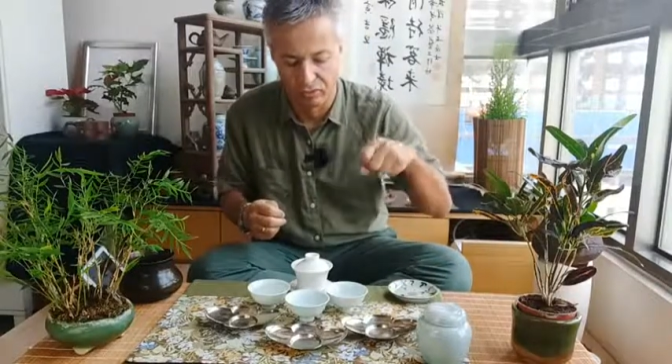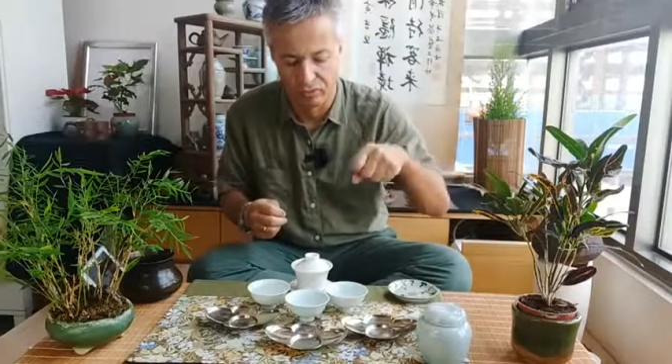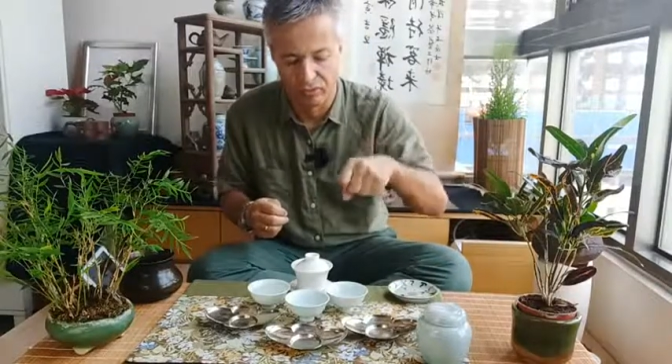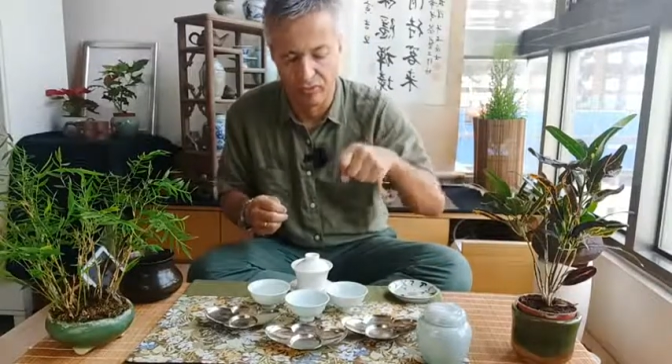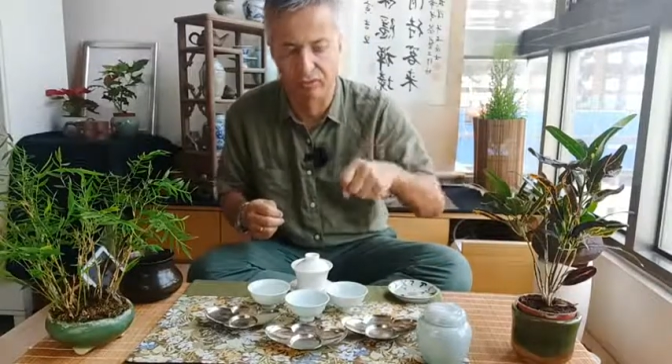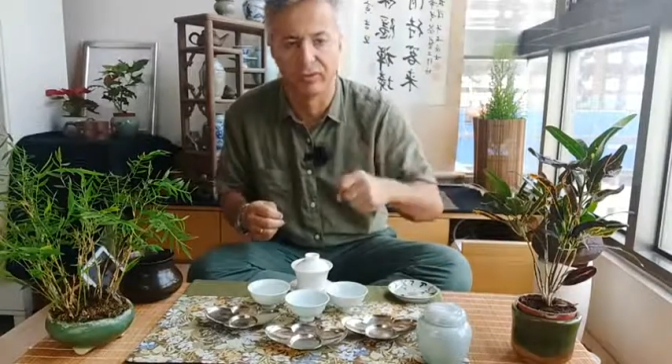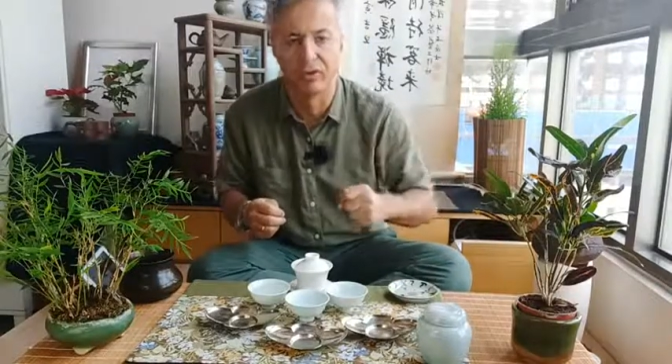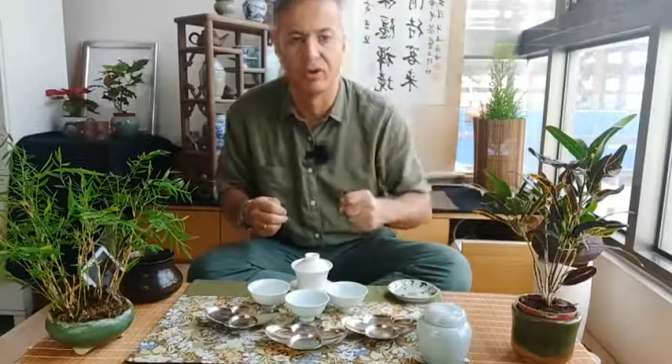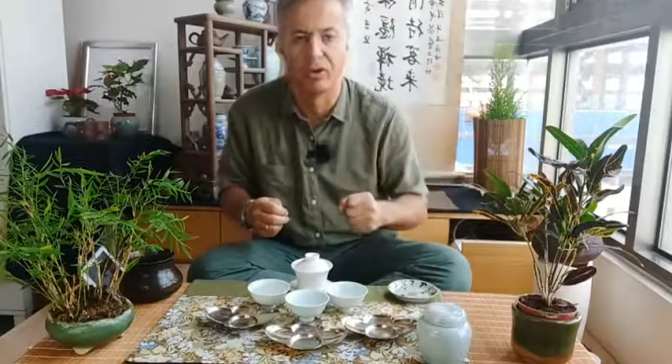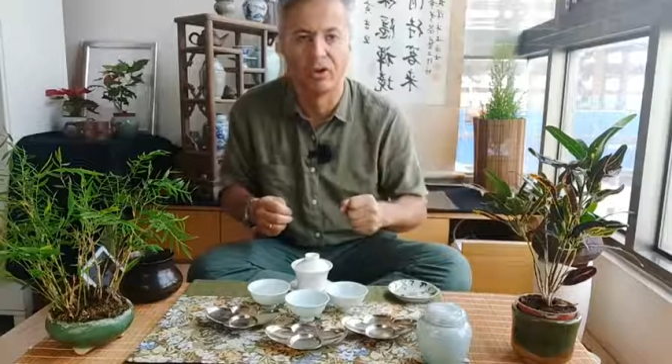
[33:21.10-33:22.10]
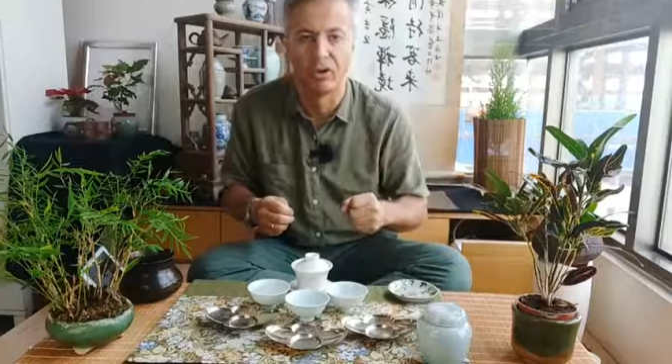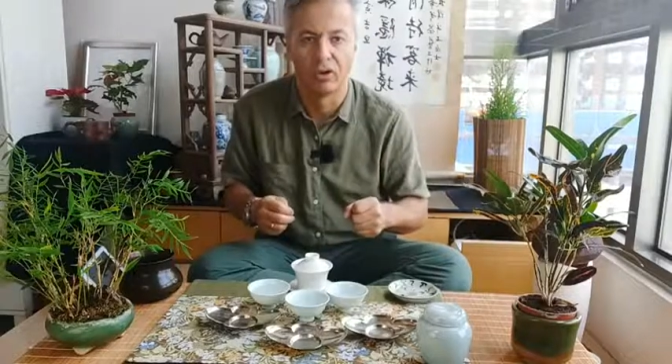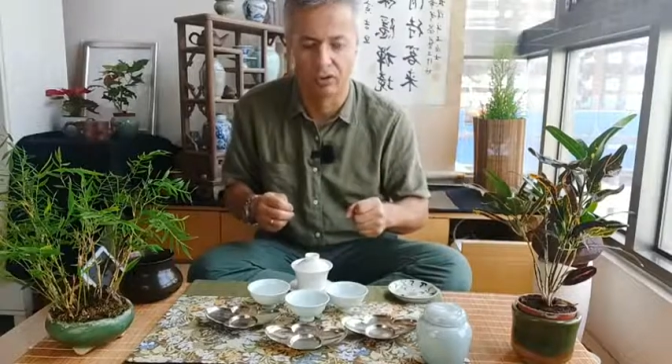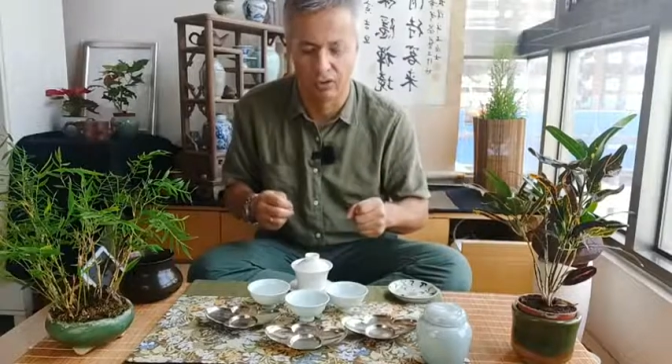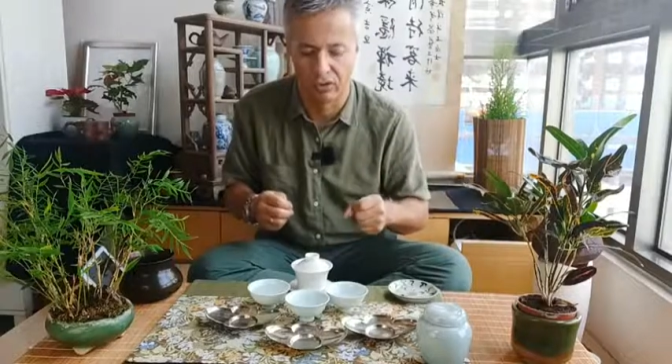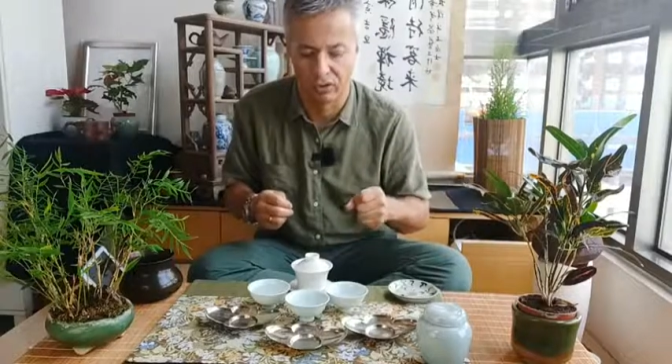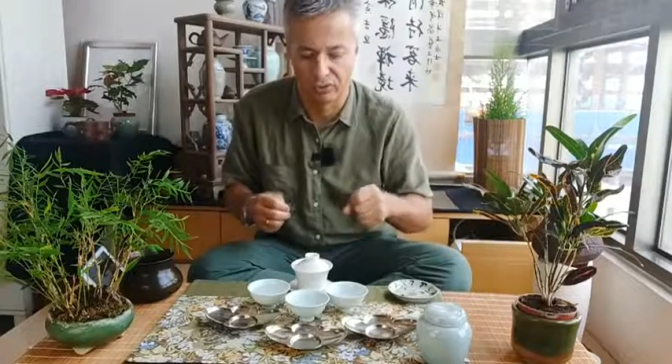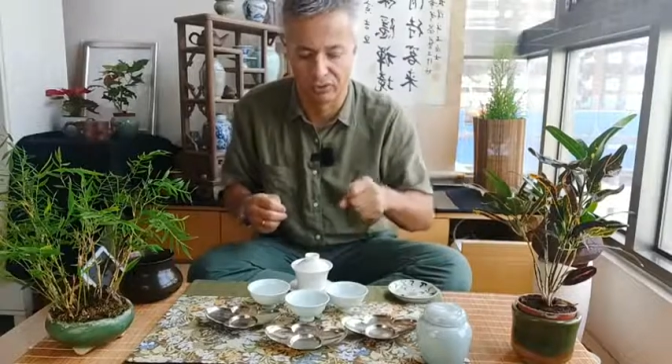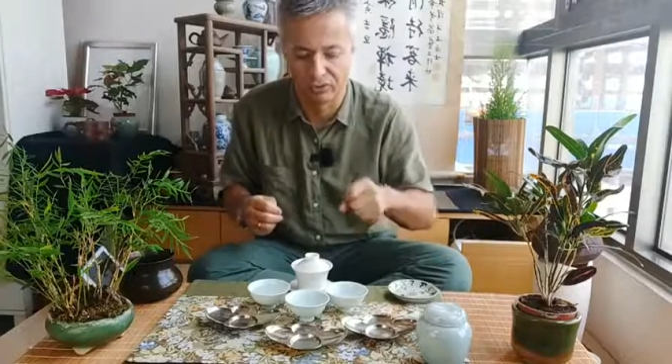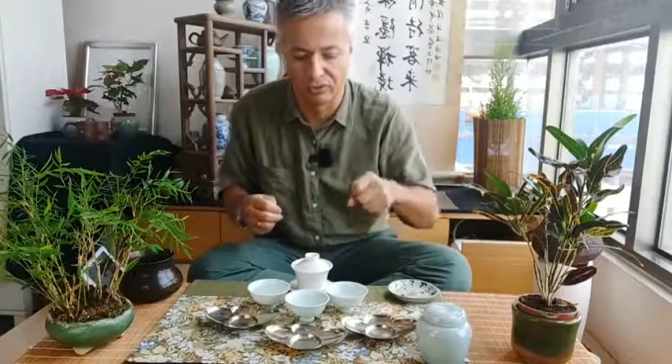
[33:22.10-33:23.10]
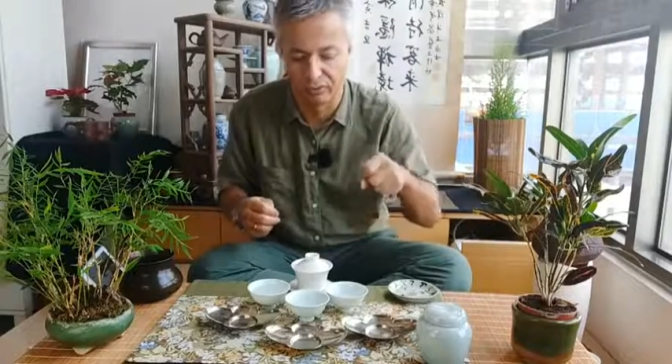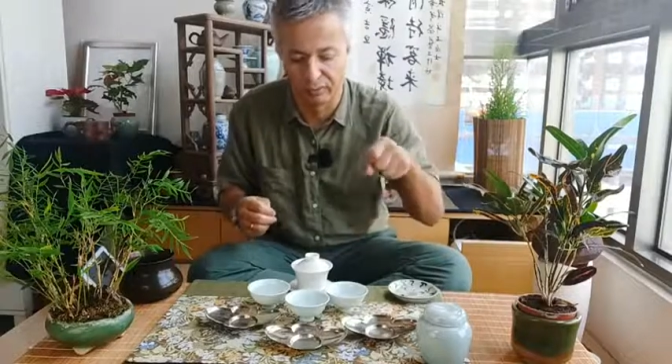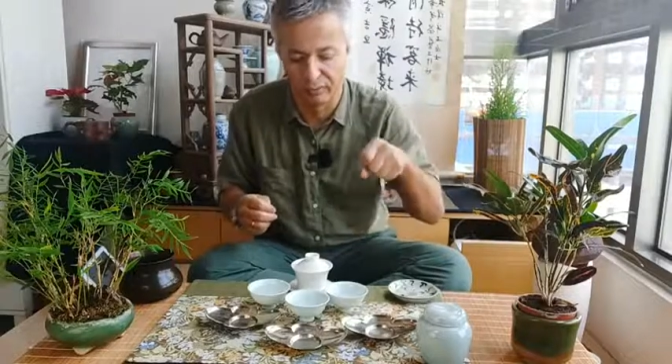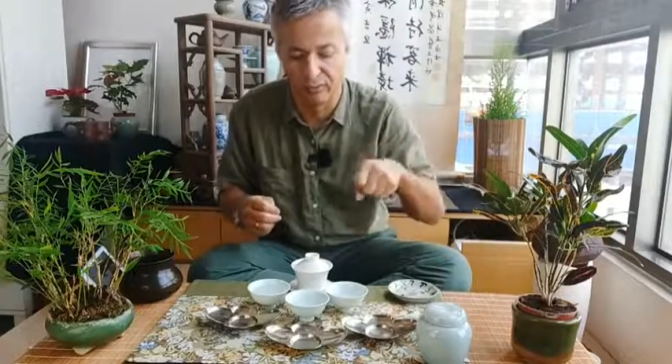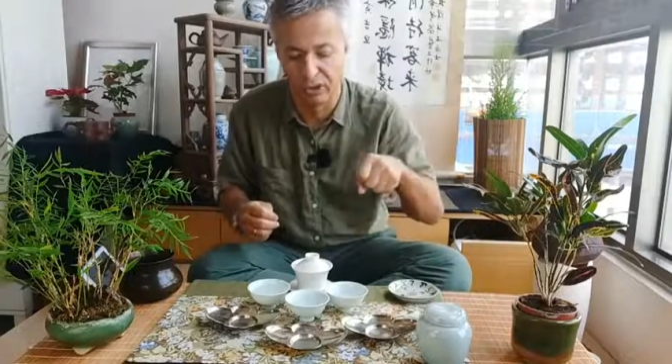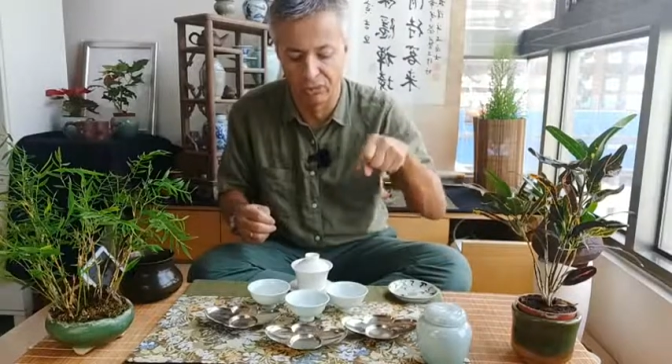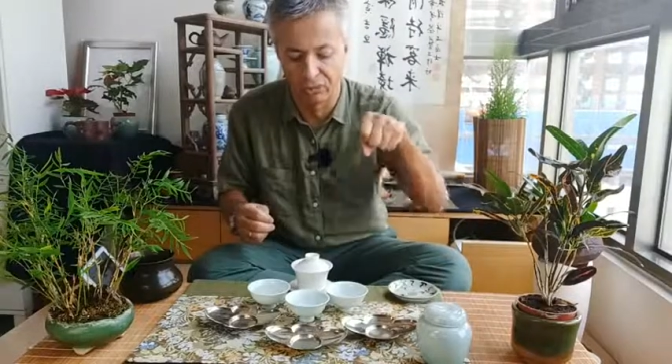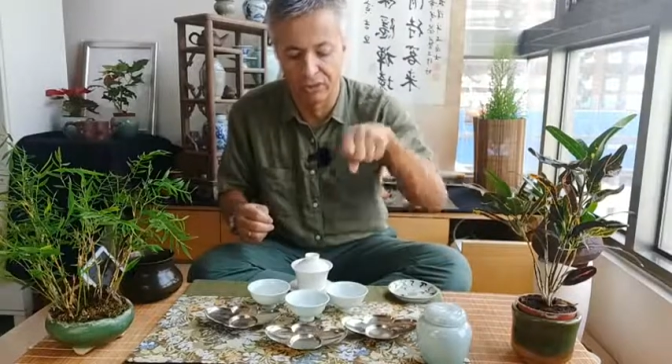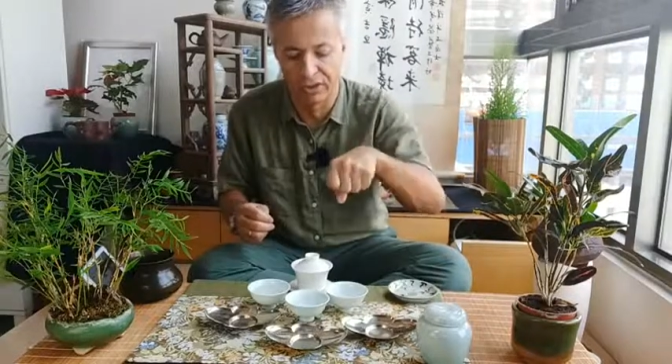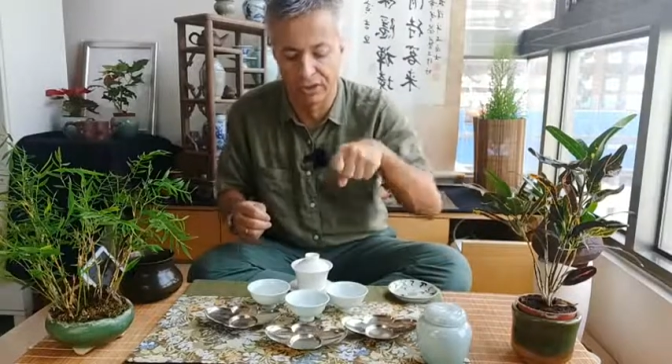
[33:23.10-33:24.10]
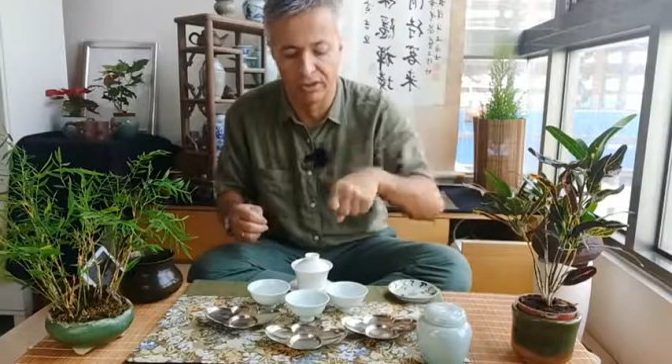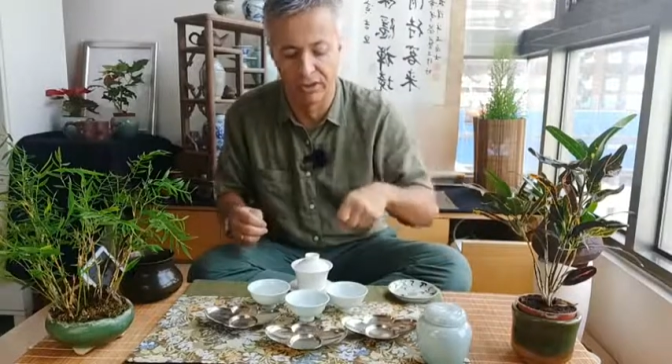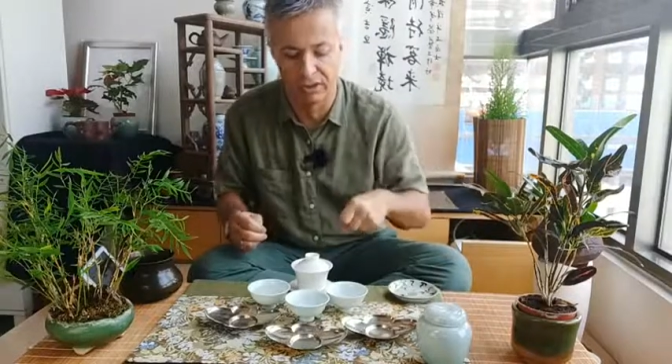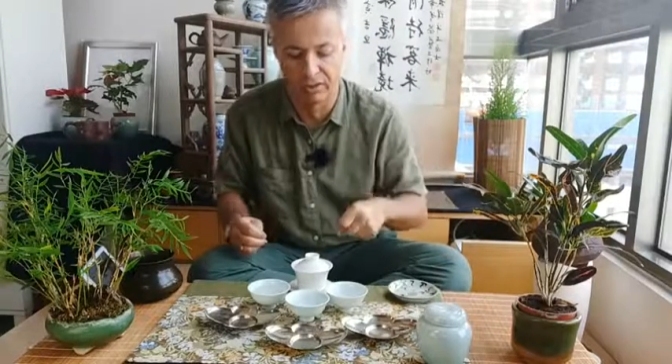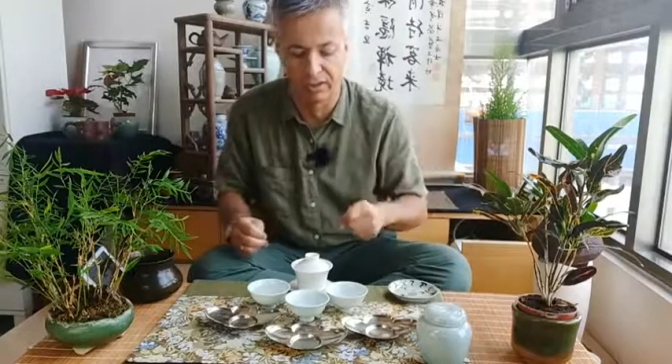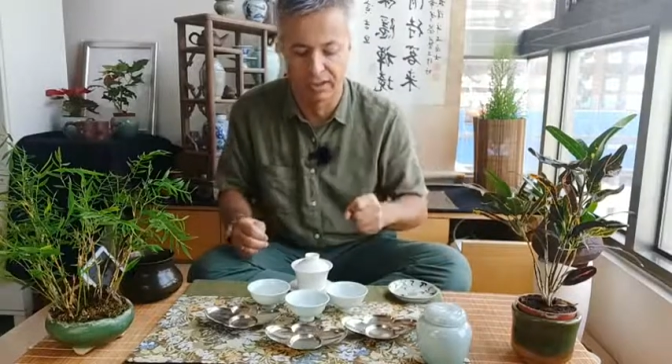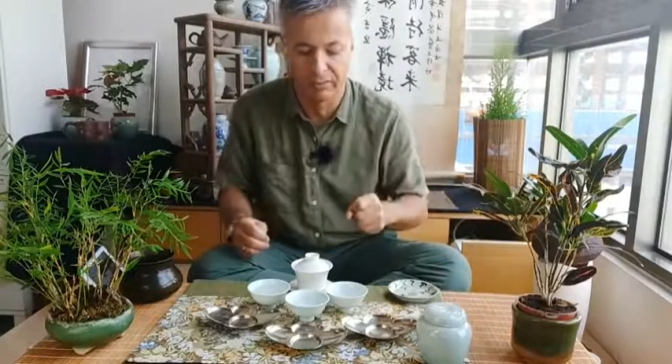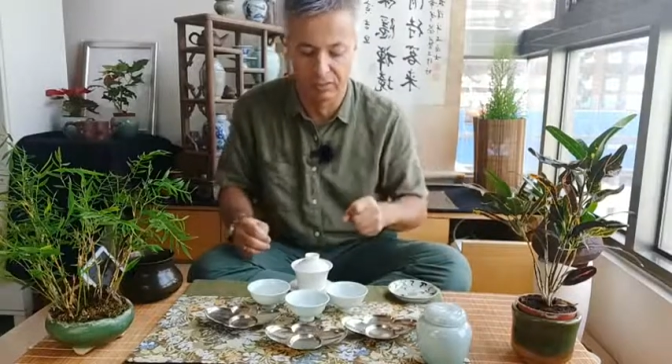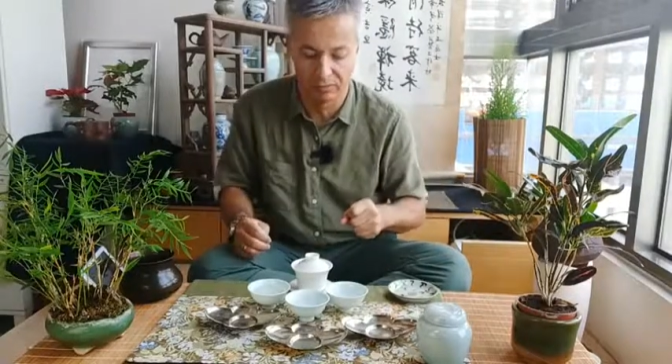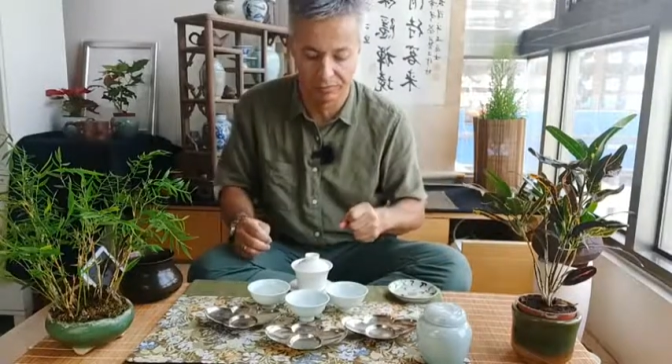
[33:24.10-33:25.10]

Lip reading: pour the hot water, the boiling water directly on them.